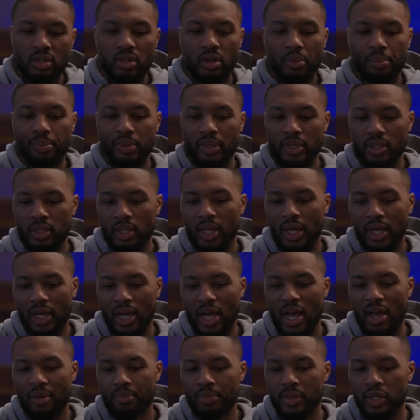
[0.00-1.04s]
But like
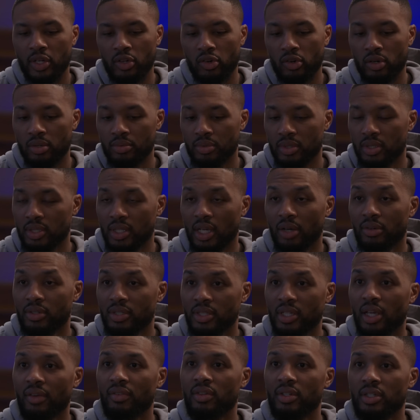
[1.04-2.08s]
I've been knowing him since I was
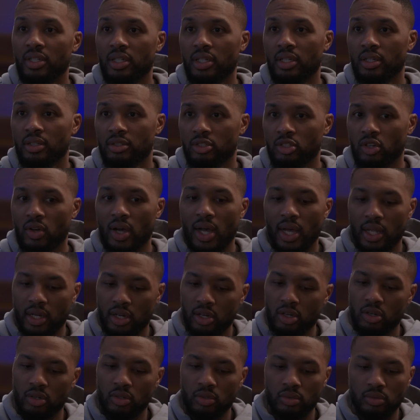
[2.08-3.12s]
17, so I
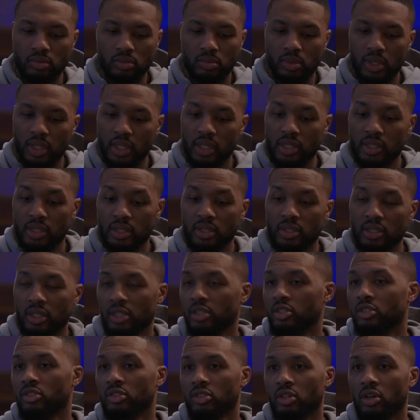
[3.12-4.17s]
know what his
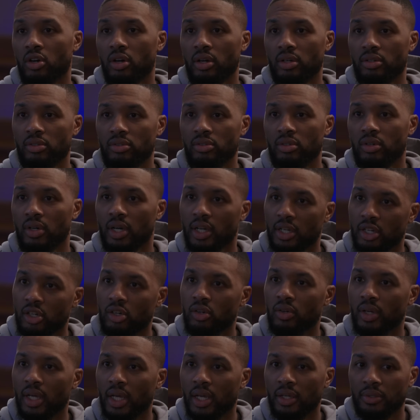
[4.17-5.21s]
intentions are. You know, I
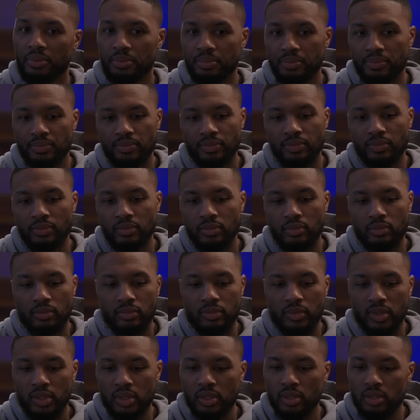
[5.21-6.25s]
know that
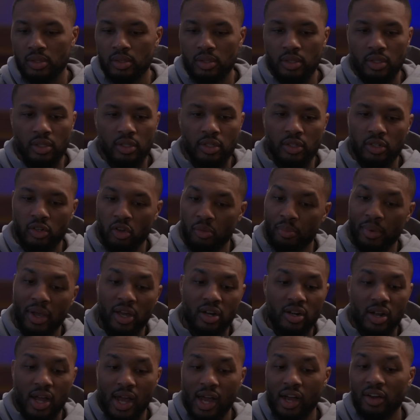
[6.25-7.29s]
no
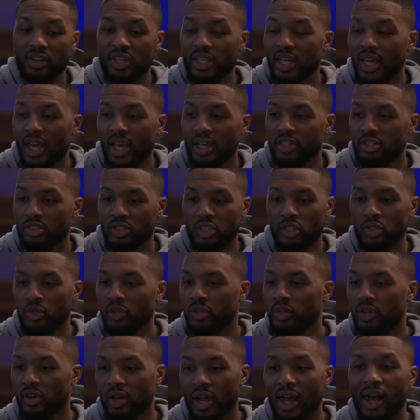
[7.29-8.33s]
matter how he has to
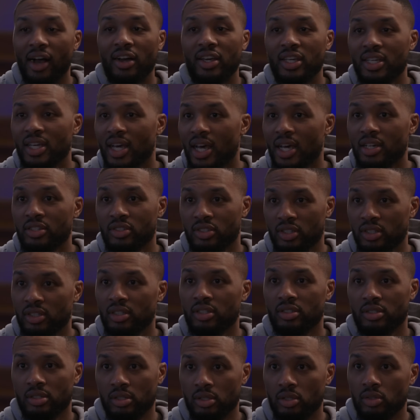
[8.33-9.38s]
do it or how he has to
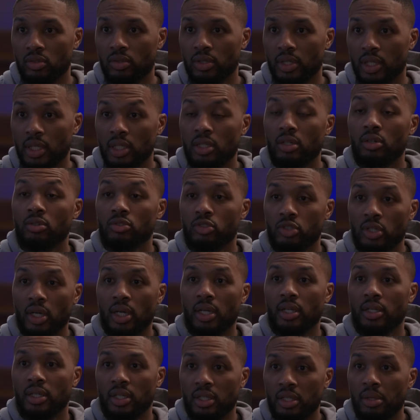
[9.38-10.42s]
look to do it, he's gonna try
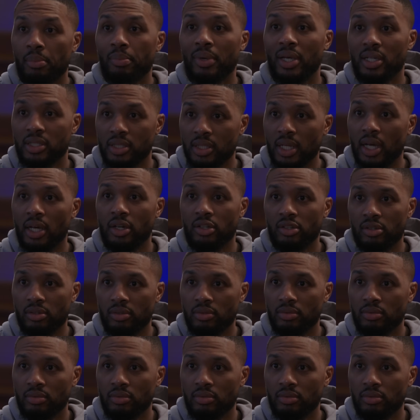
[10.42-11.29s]
to get the best out of you.